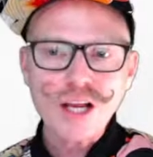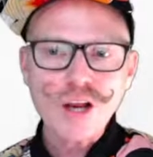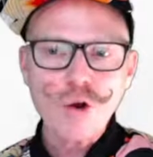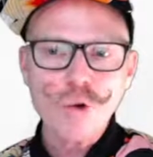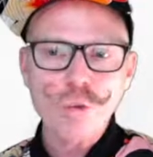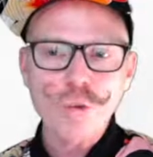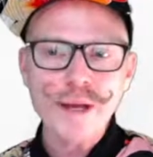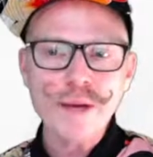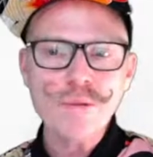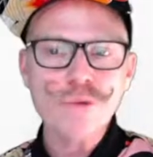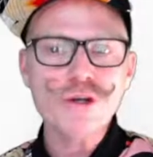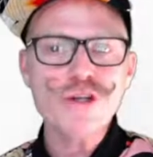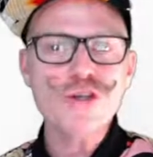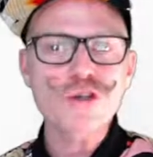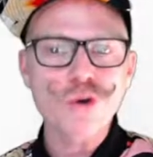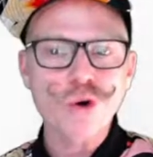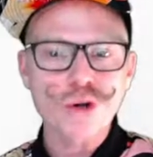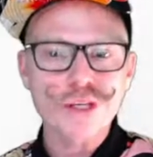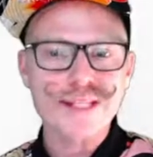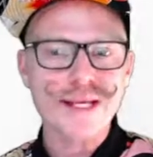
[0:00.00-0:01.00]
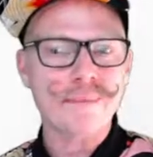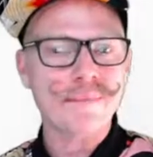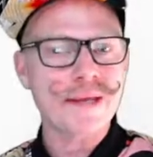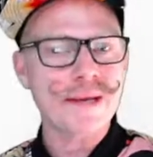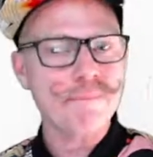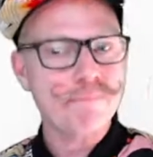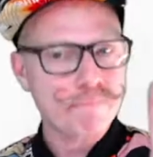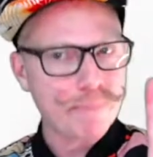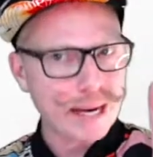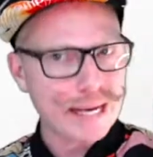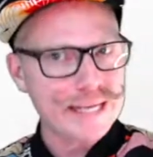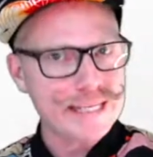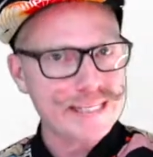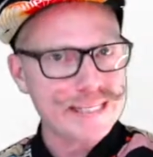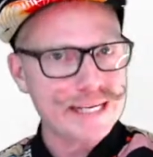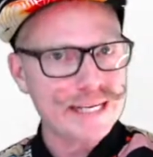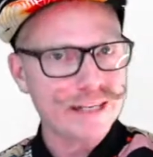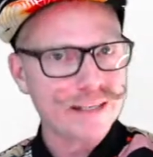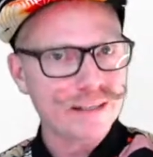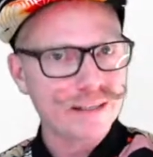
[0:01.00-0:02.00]
we would draw something
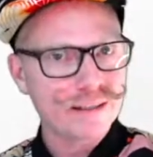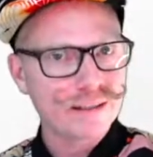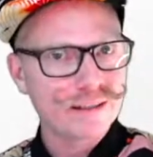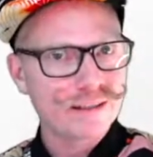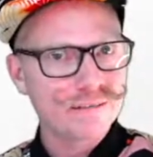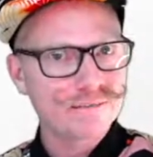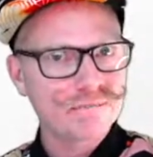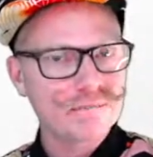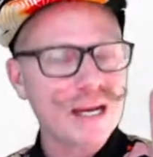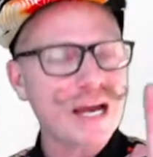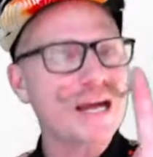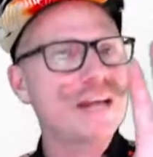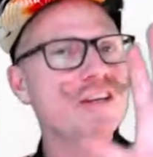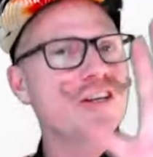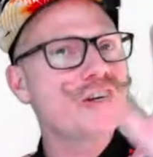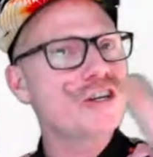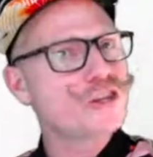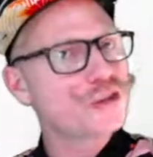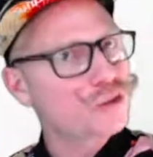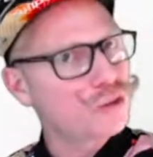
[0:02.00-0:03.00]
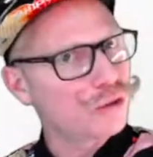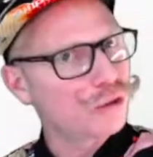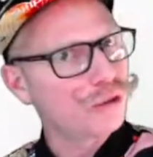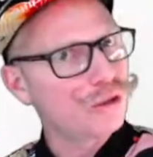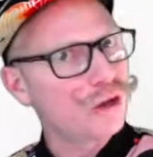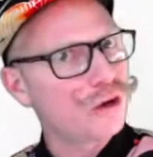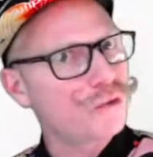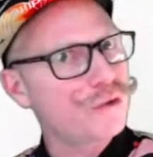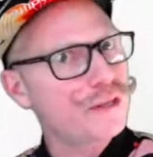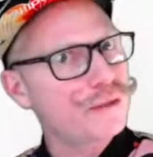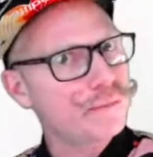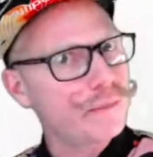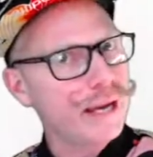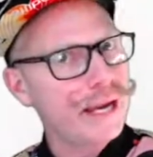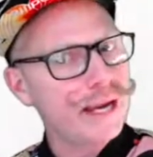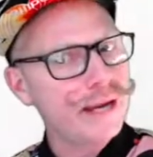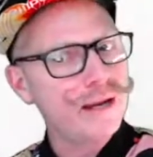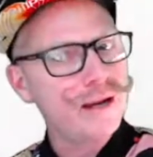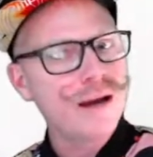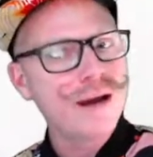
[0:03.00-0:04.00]
basic, and you can draw along with
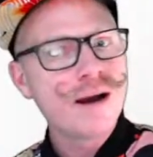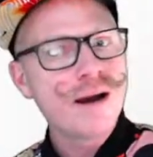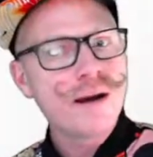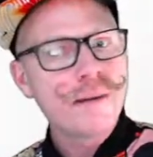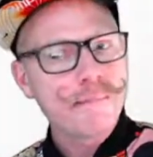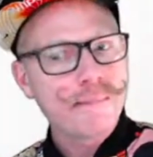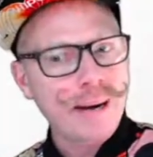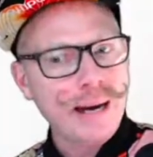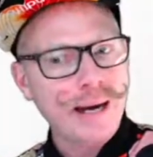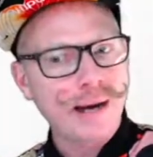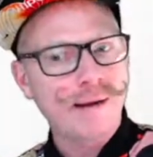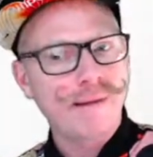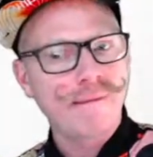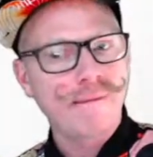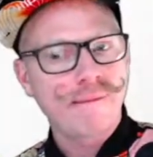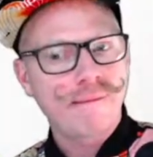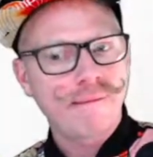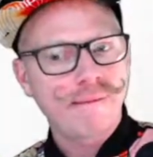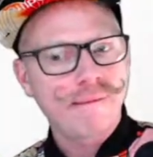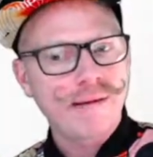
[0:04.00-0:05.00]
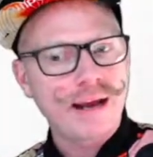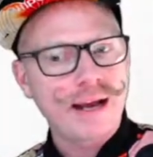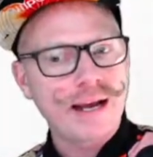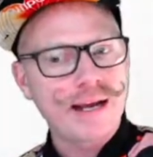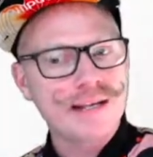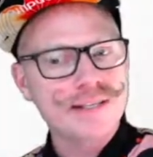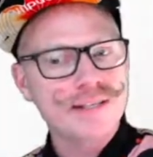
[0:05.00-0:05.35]
me. But as